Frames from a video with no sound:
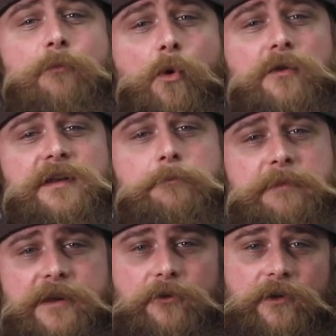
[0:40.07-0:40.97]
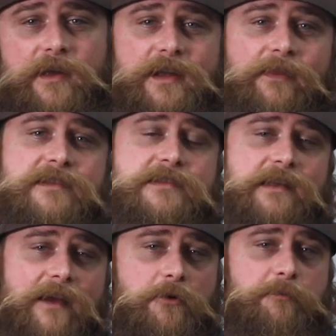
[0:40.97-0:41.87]
more than a meter, and that's
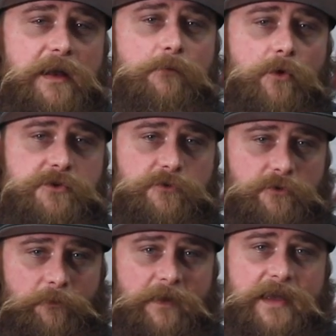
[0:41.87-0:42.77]
never been more true.